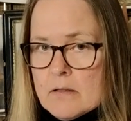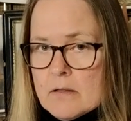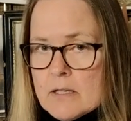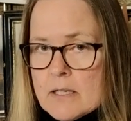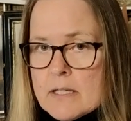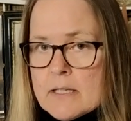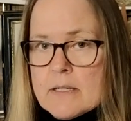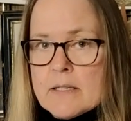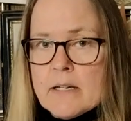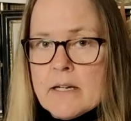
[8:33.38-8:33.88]

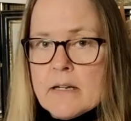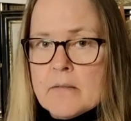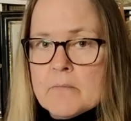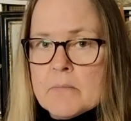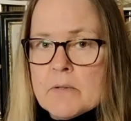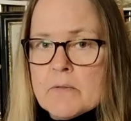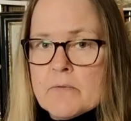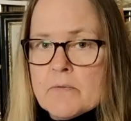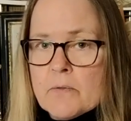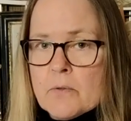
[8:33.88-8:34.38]
anytime
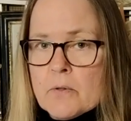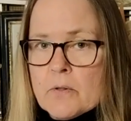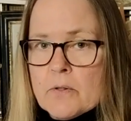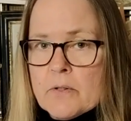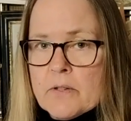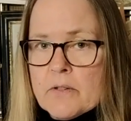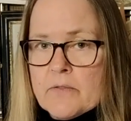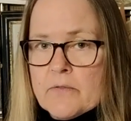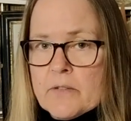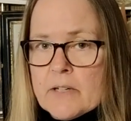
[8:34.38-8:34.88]

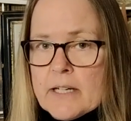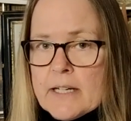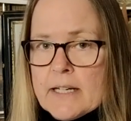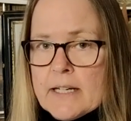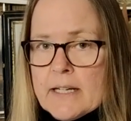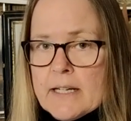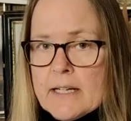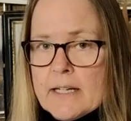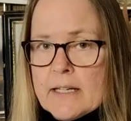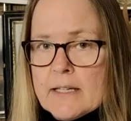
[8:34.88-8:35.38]
before the
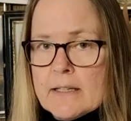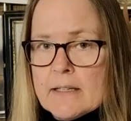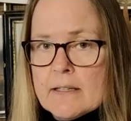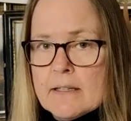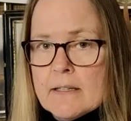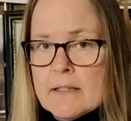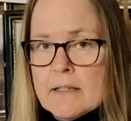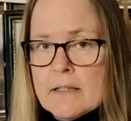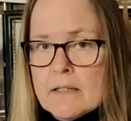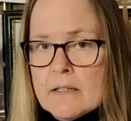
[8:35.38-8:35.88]
Friday,
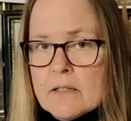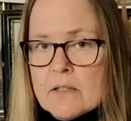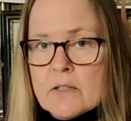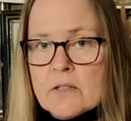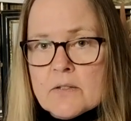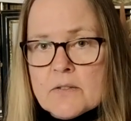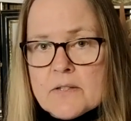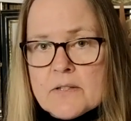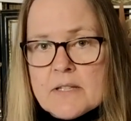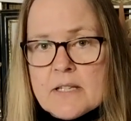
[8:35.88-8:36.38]

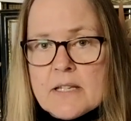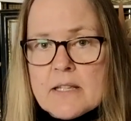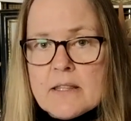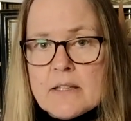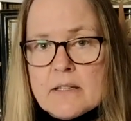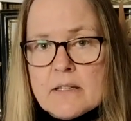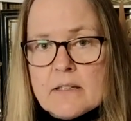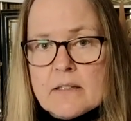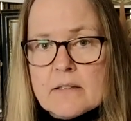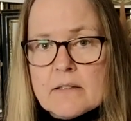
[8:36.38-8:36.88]
you'll see
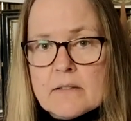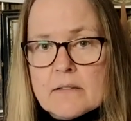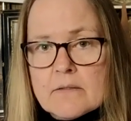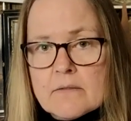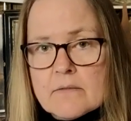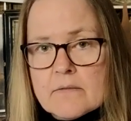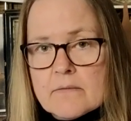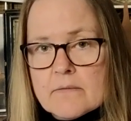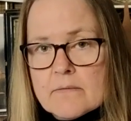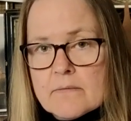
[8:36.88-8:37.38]
the
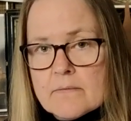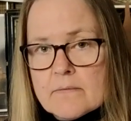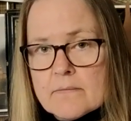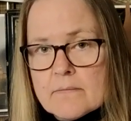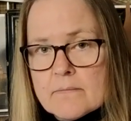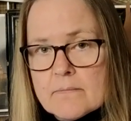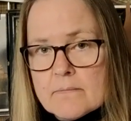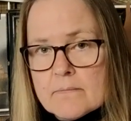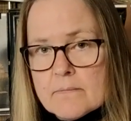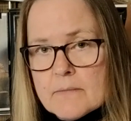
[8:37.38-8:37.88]

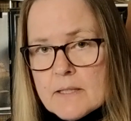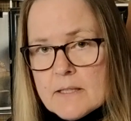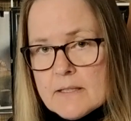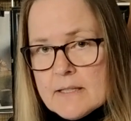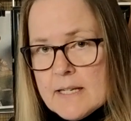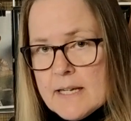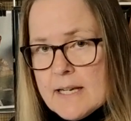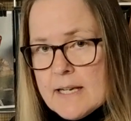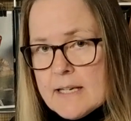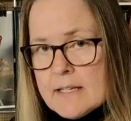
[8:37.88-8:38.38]

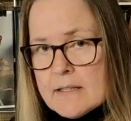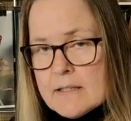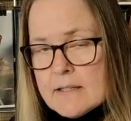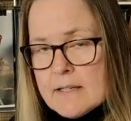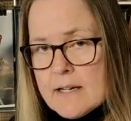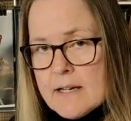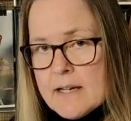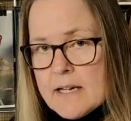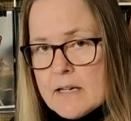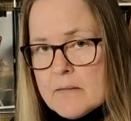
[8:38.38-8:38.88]
day and the
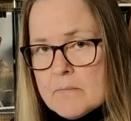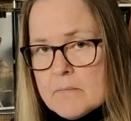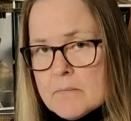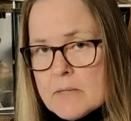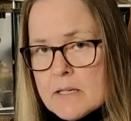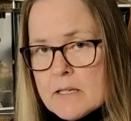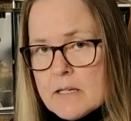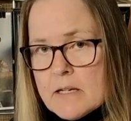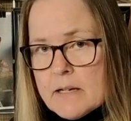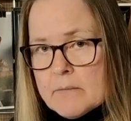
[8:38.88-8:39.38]
time,
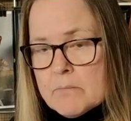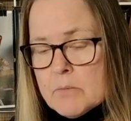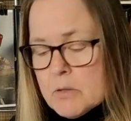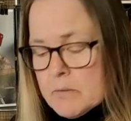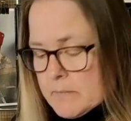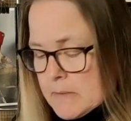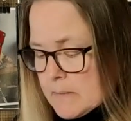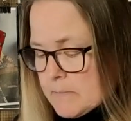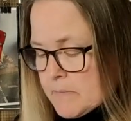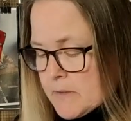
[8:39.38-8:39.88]
and
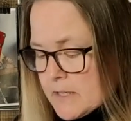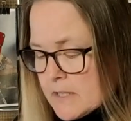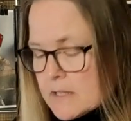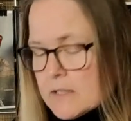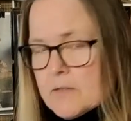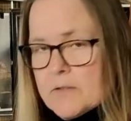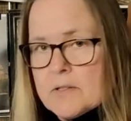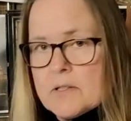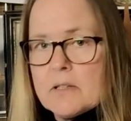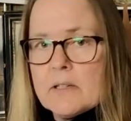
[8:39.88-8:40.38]
I'm thinking
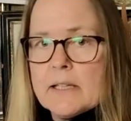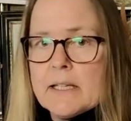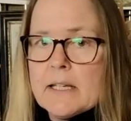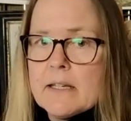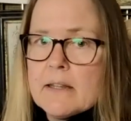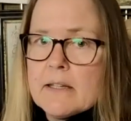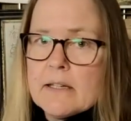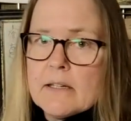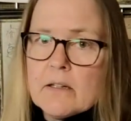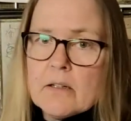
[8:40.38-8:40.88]
there's a
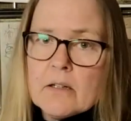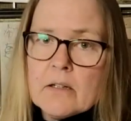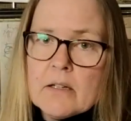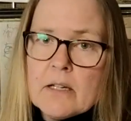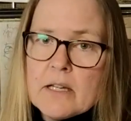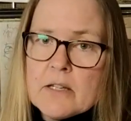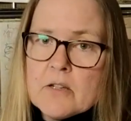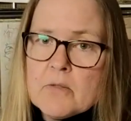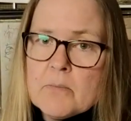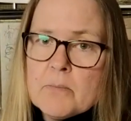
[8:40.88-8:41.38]
link there,
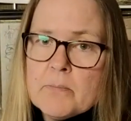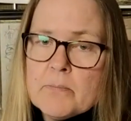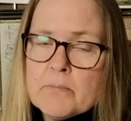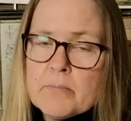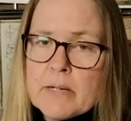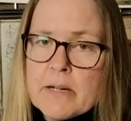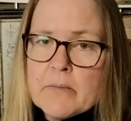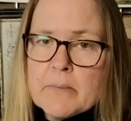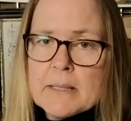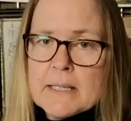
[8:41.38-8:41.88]
and you
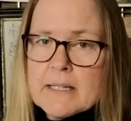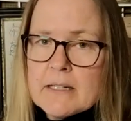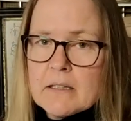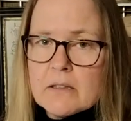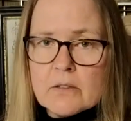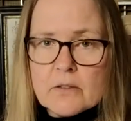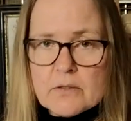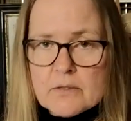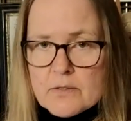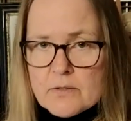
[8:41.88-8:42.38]
probably get
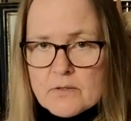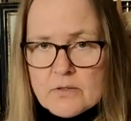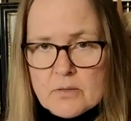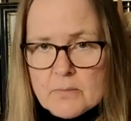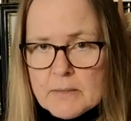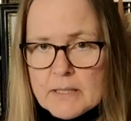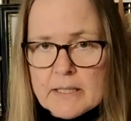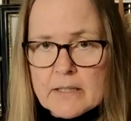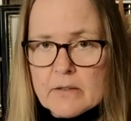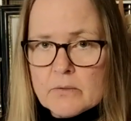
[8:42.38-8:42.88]
alerts or
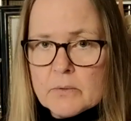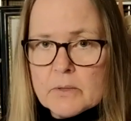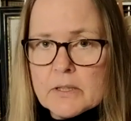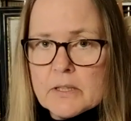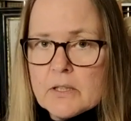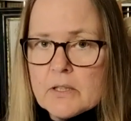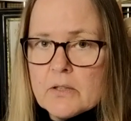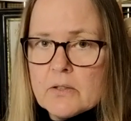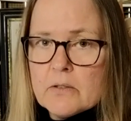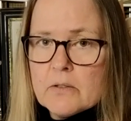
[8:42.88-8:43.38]
something. I don't
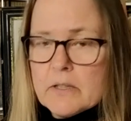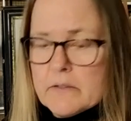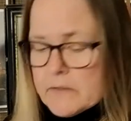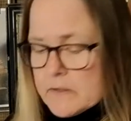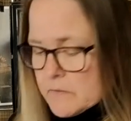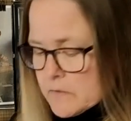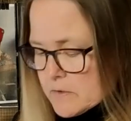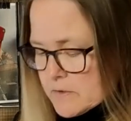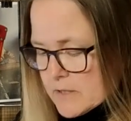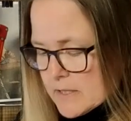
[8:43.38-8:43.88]
really know. I've
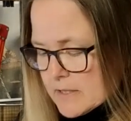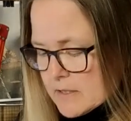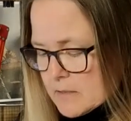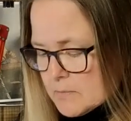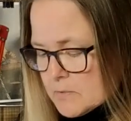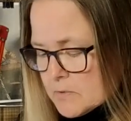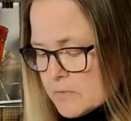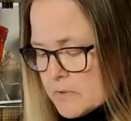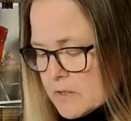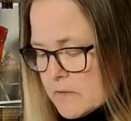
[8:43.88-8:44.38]
never signed
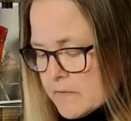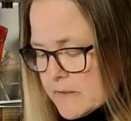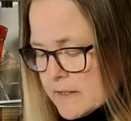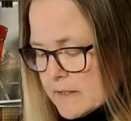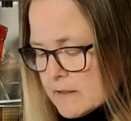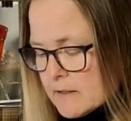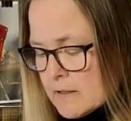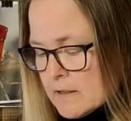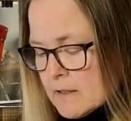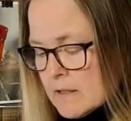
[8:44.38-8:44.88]
up to an event.
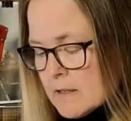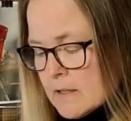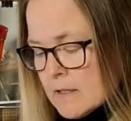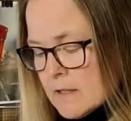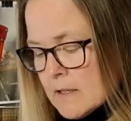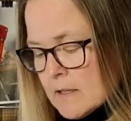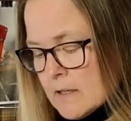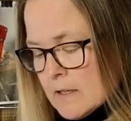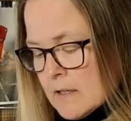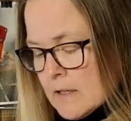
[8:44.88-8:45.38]

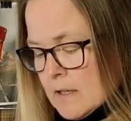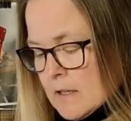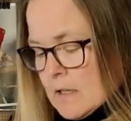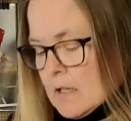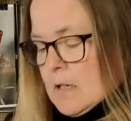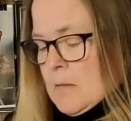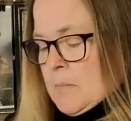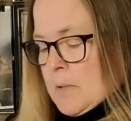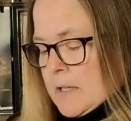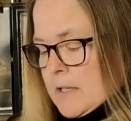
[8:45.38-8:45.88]

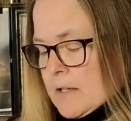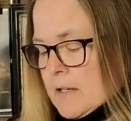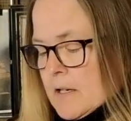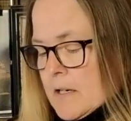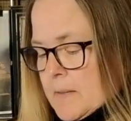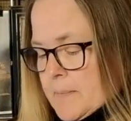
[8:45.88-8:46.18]
But